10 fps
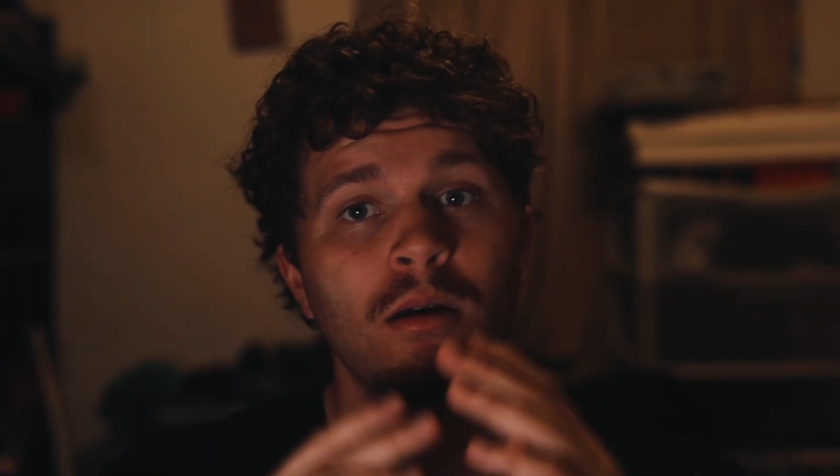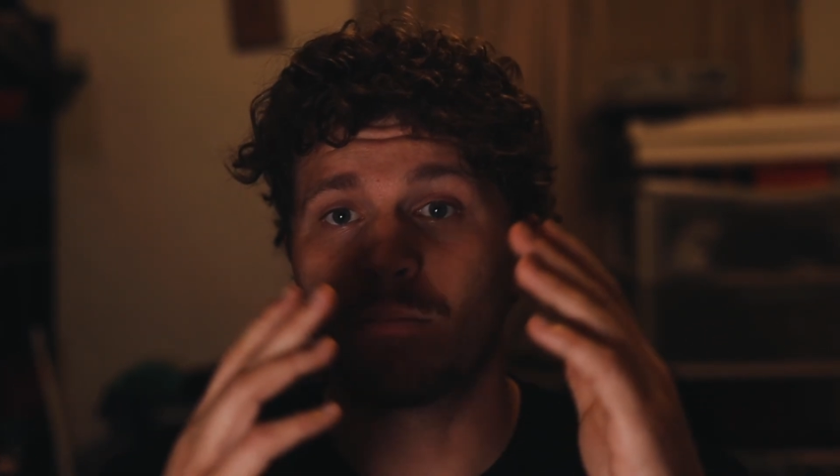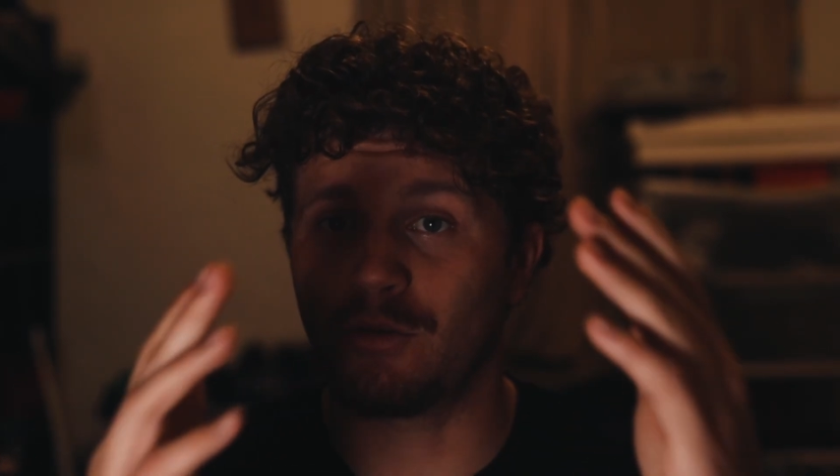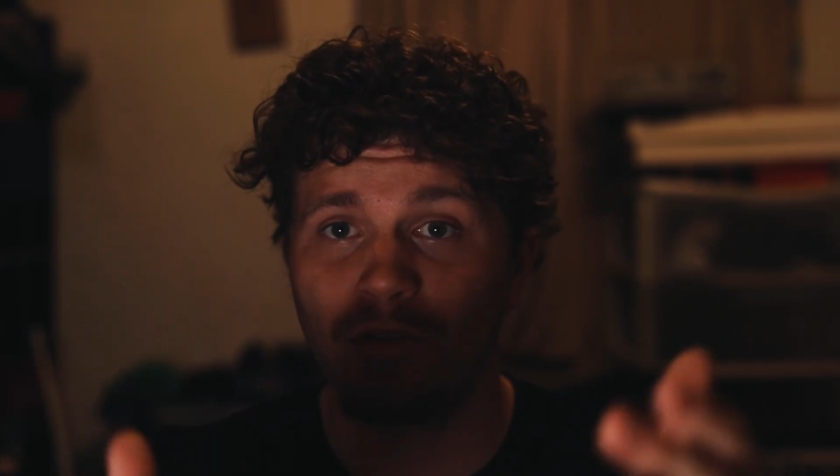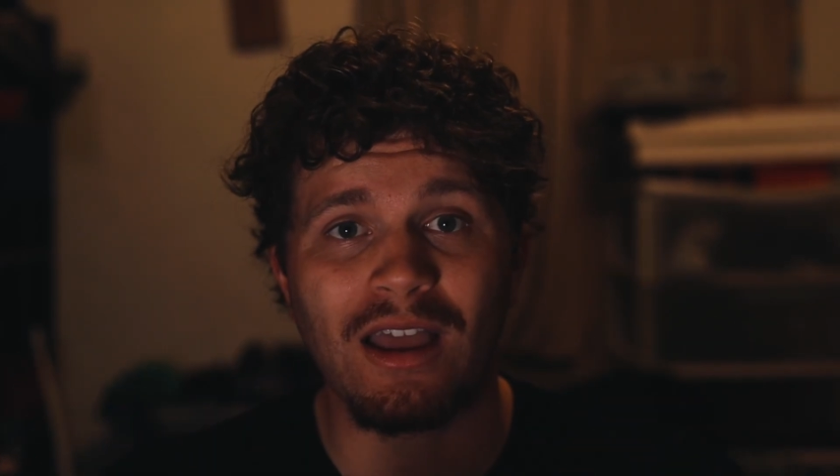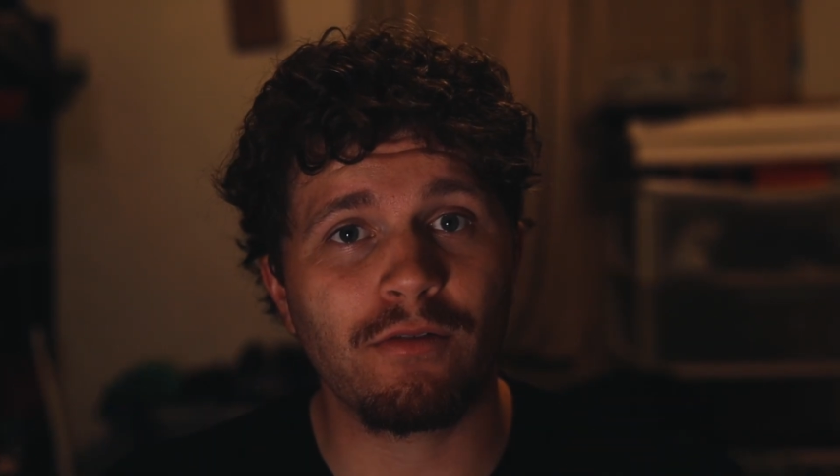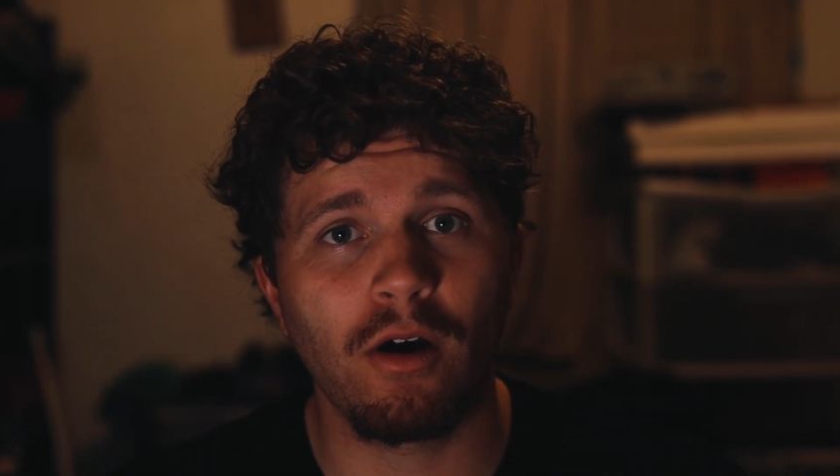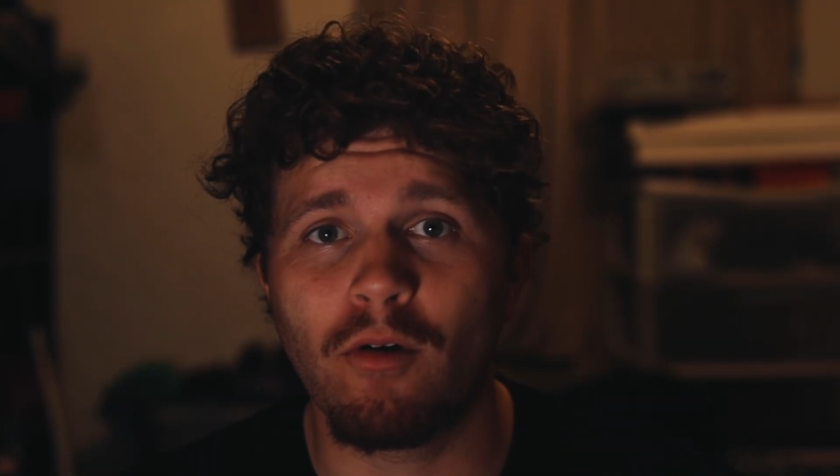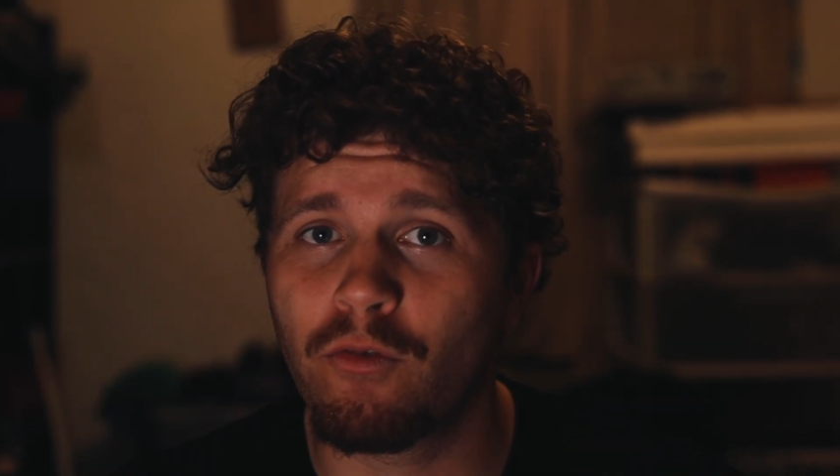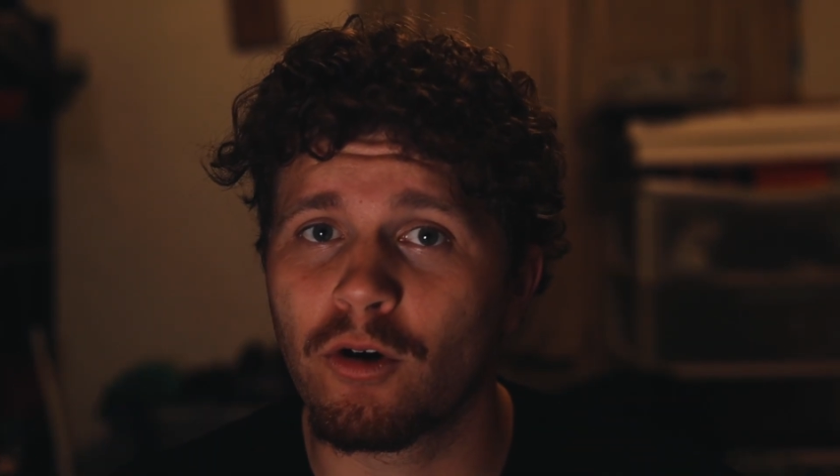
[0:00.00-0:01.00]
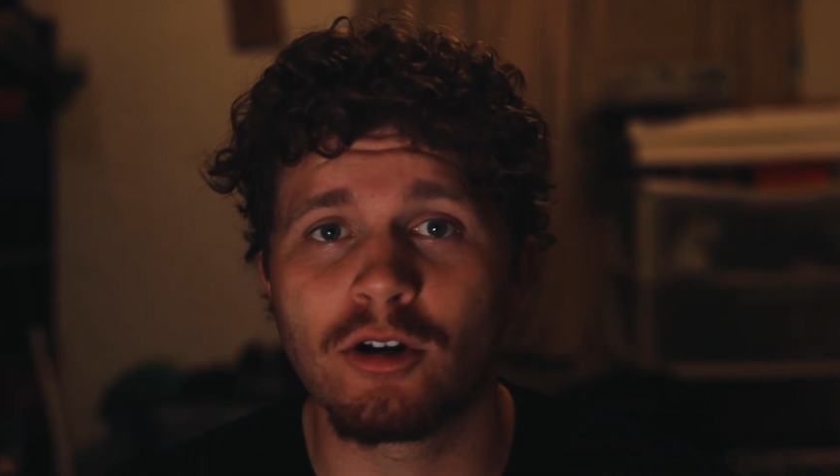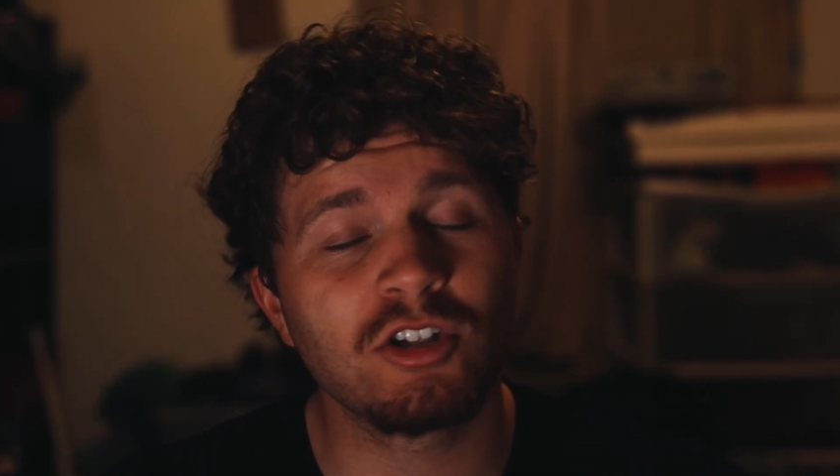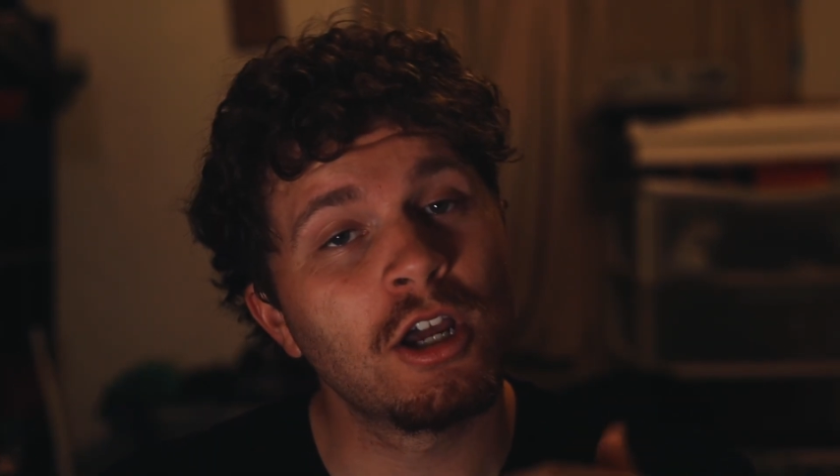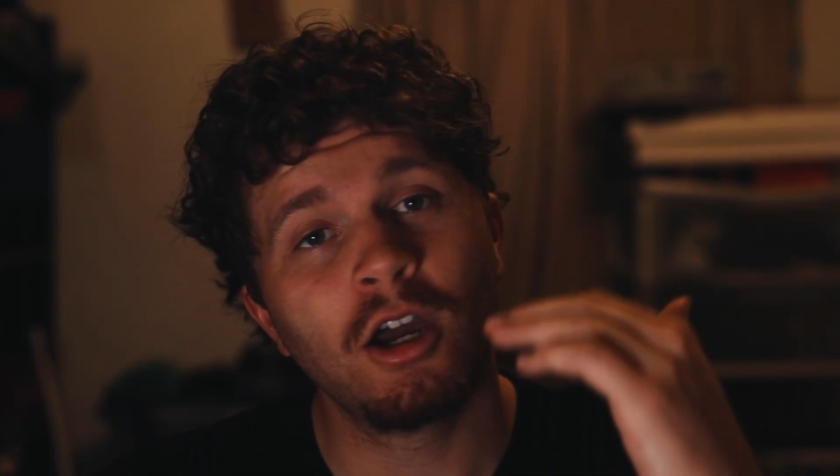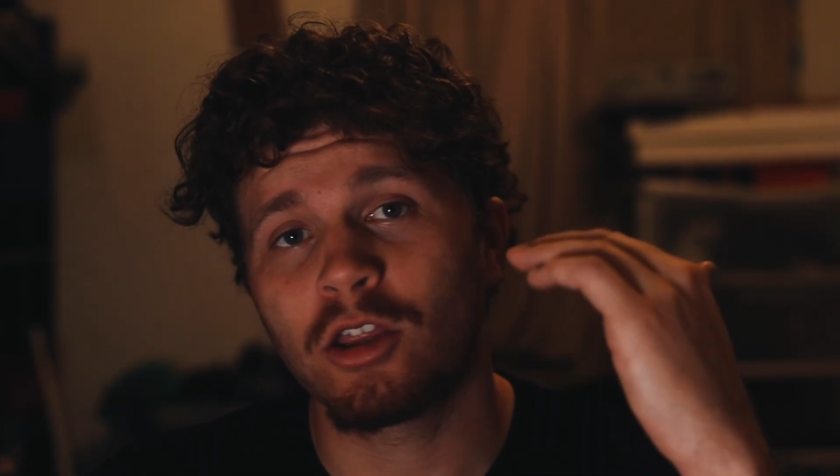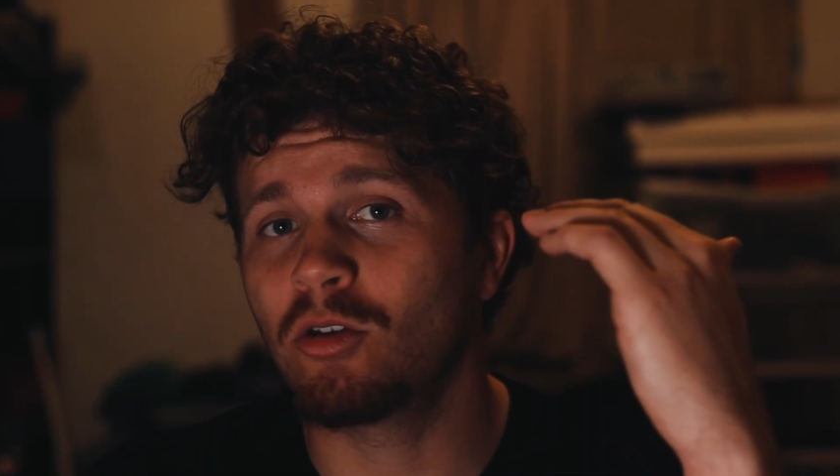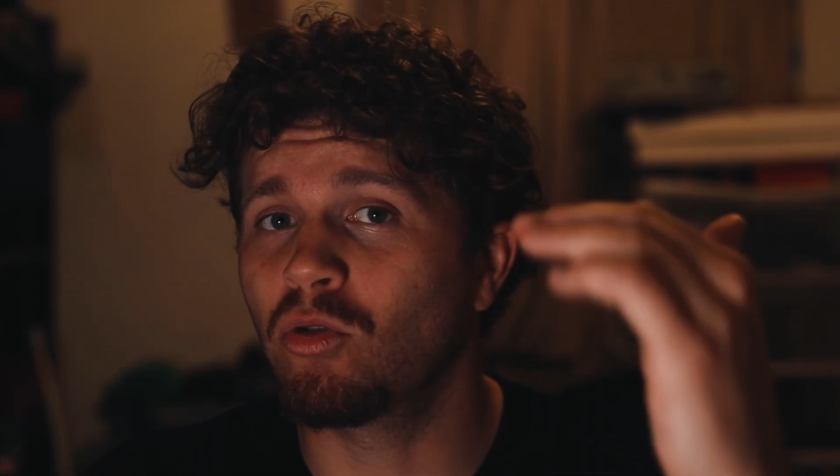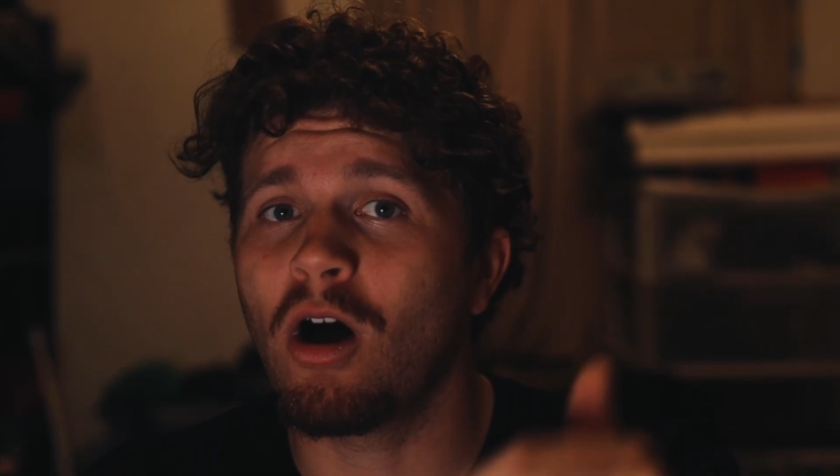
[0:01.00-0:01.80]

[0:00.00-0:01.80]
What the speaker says: But if you like 501st, you